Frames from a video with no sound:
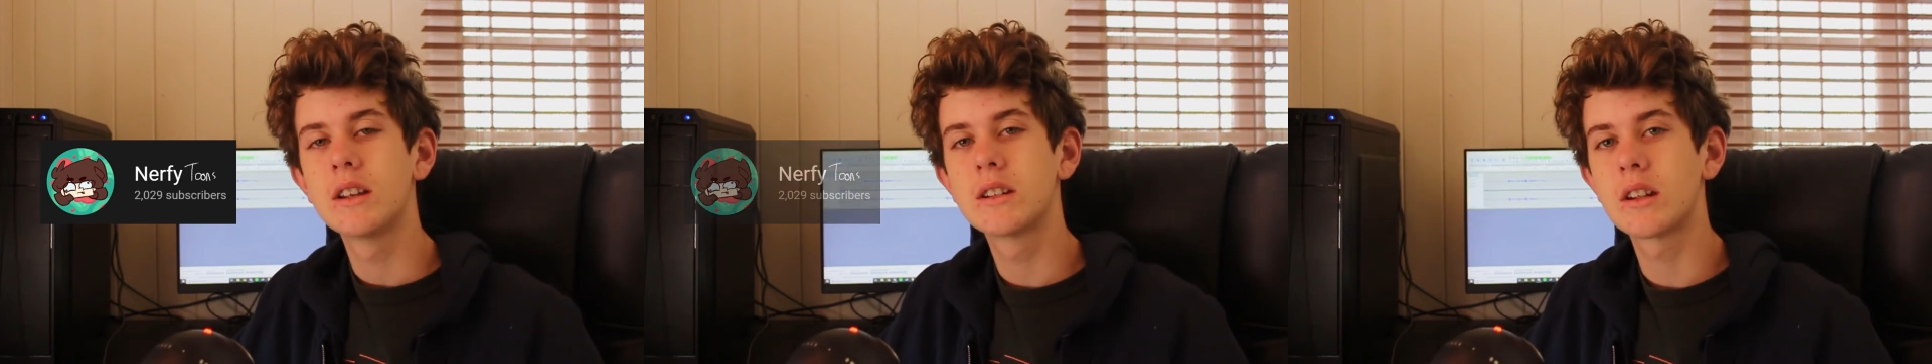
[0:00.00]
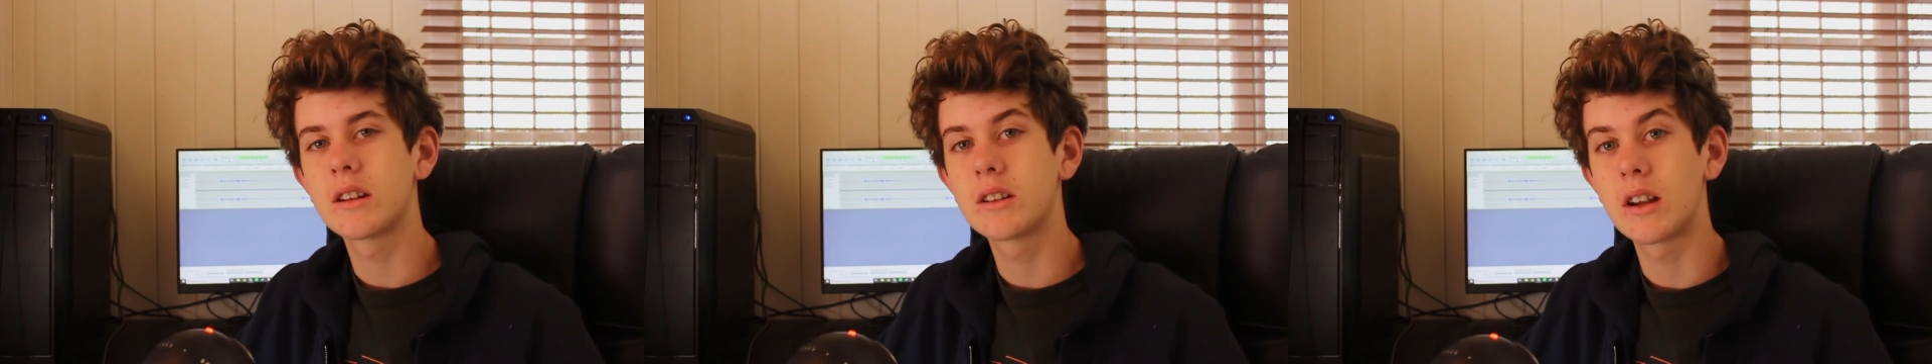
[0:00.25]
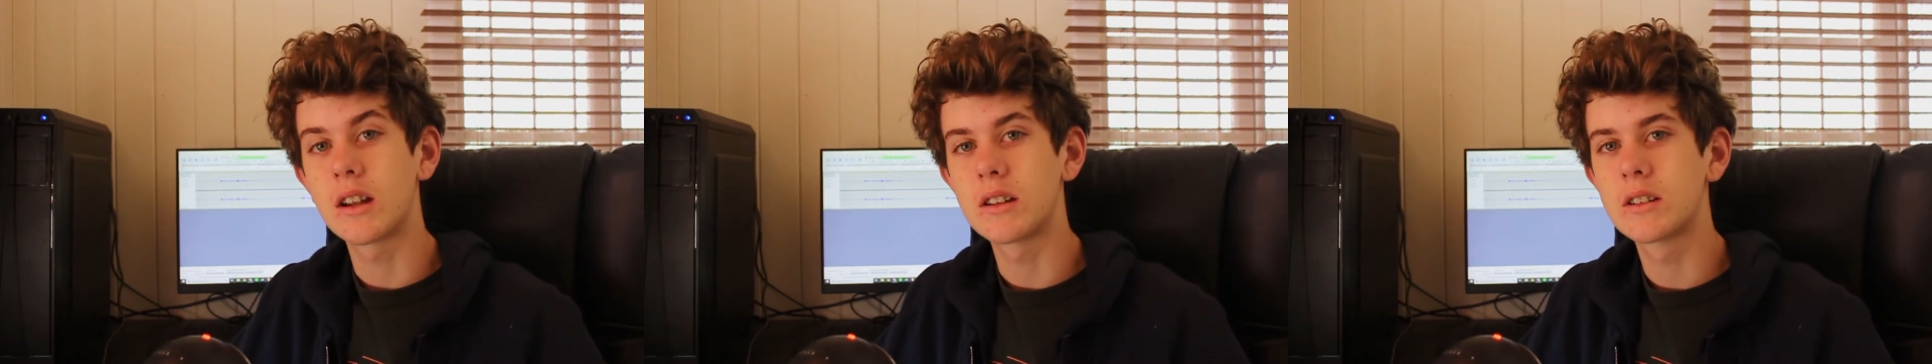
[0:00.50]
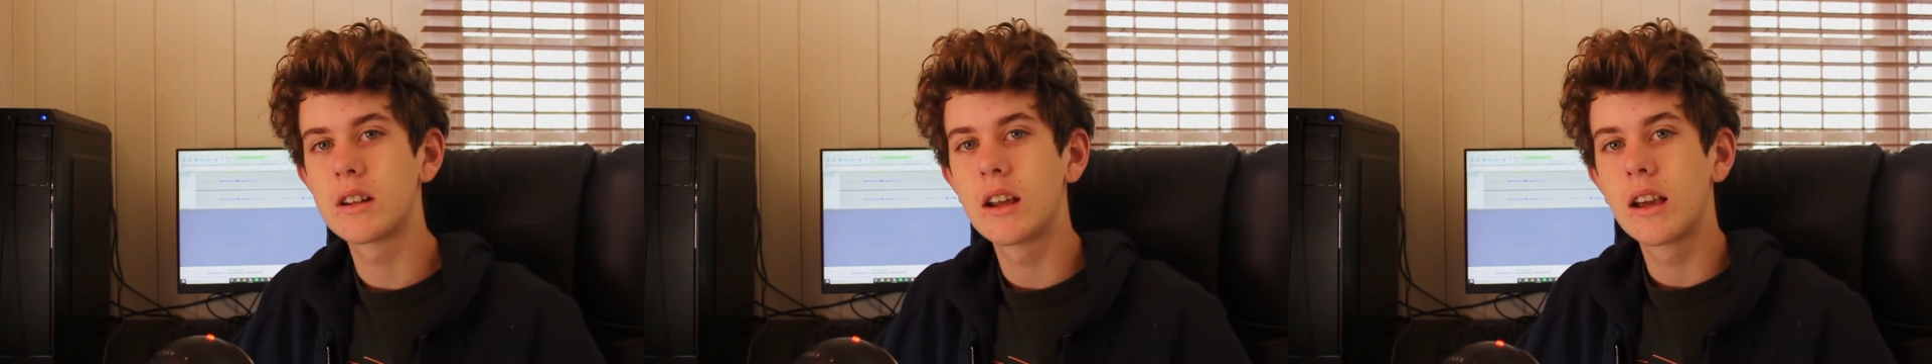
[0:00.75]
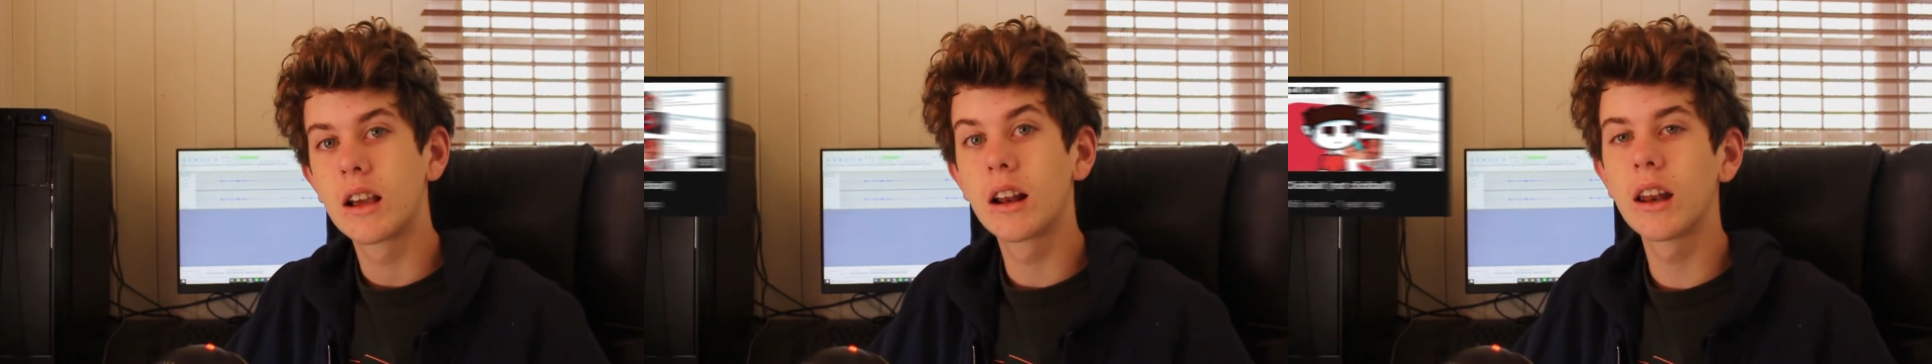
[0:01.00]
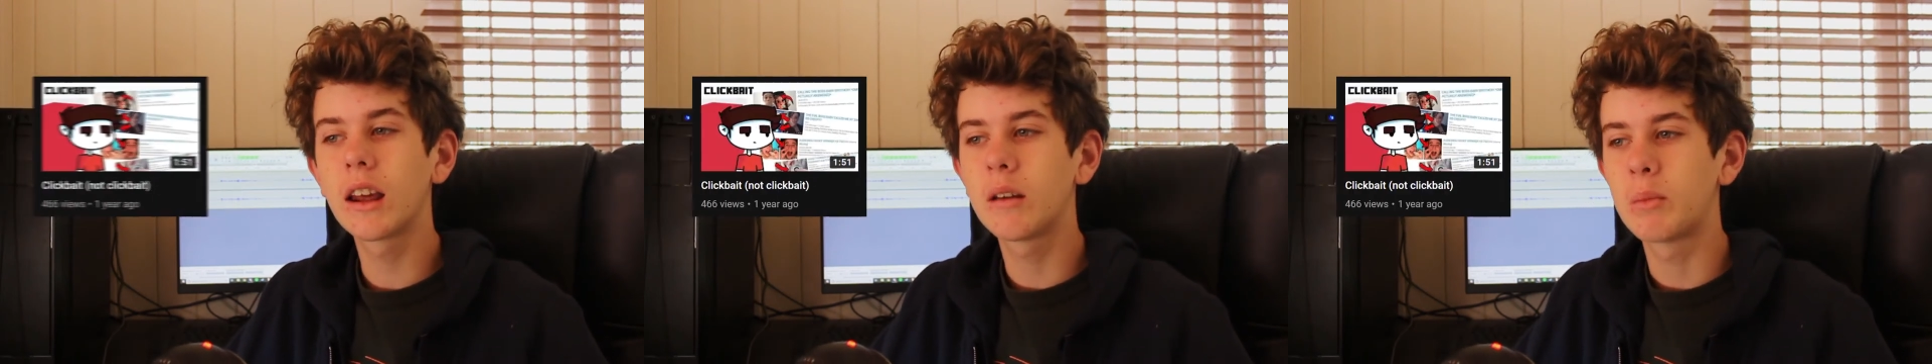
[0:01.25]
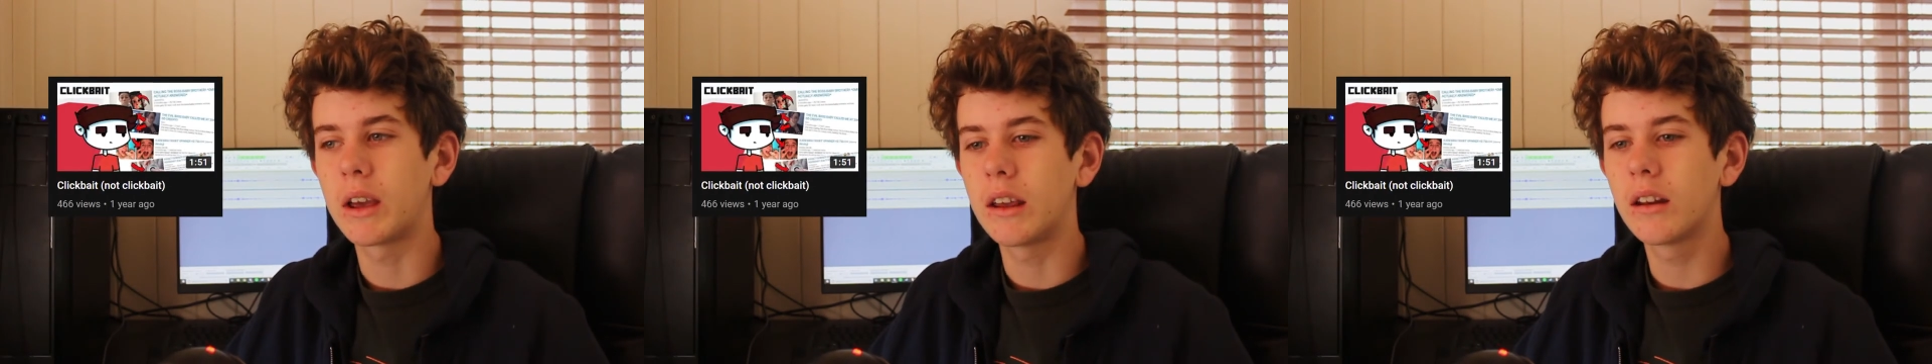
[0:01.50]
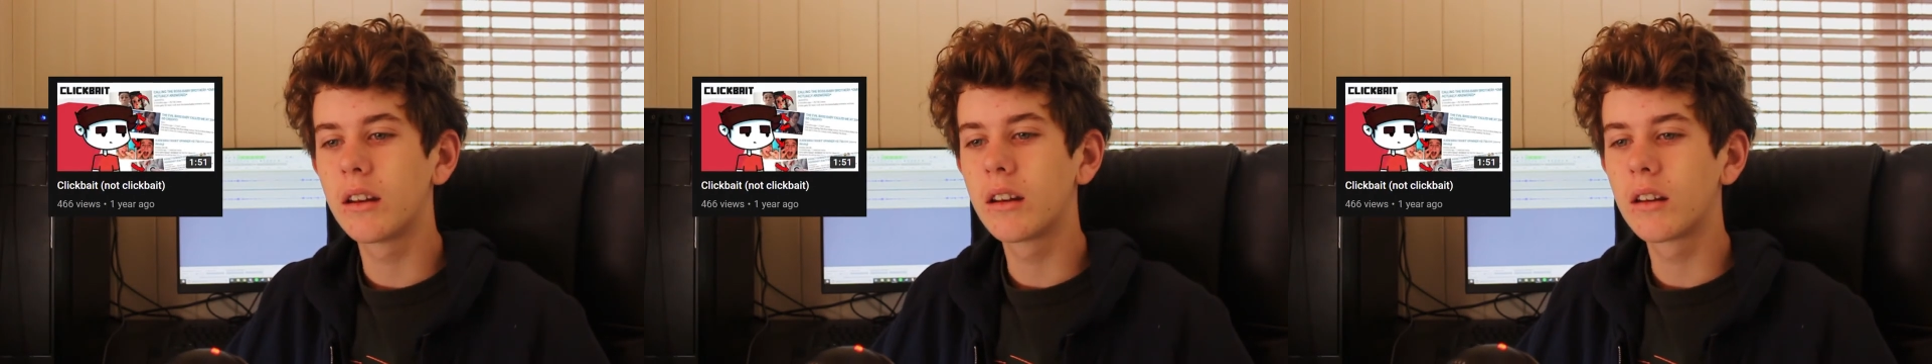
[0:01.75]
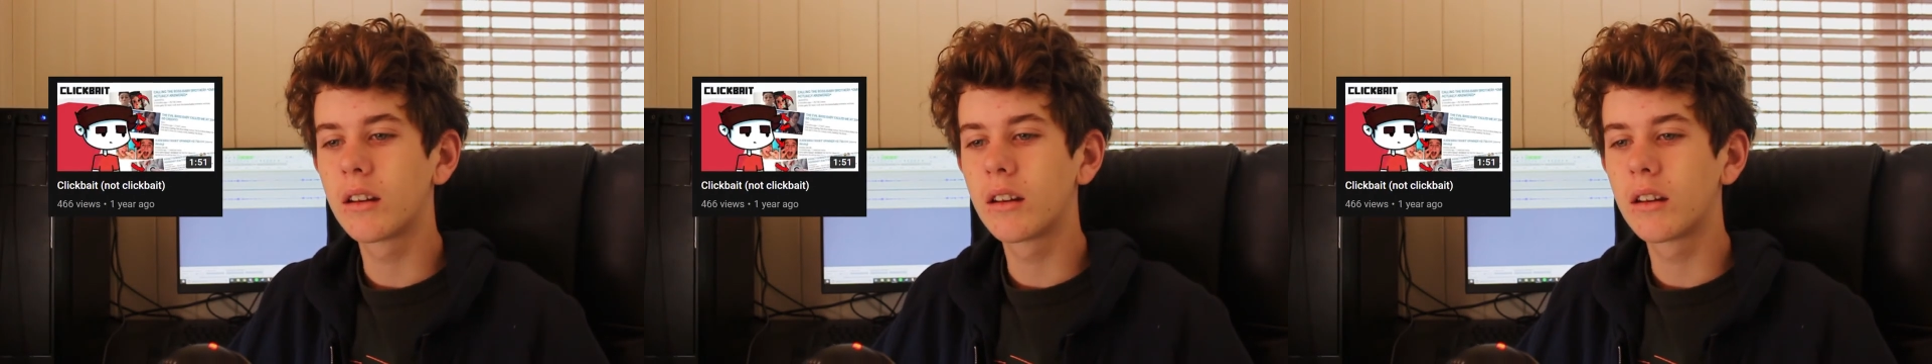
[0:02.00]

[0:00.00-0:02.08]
such as clickbait,